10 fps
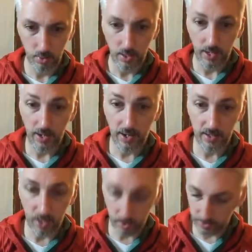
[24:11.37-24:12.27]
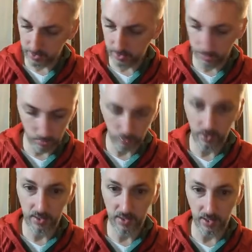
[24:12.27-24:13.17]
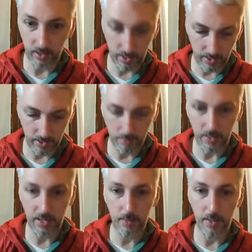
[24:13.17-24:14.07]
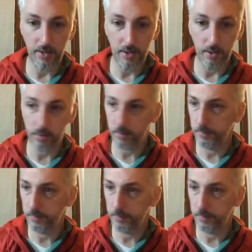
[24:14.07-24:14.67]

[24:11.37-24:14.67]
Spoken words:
And all I did was a light, a medium, and a dark.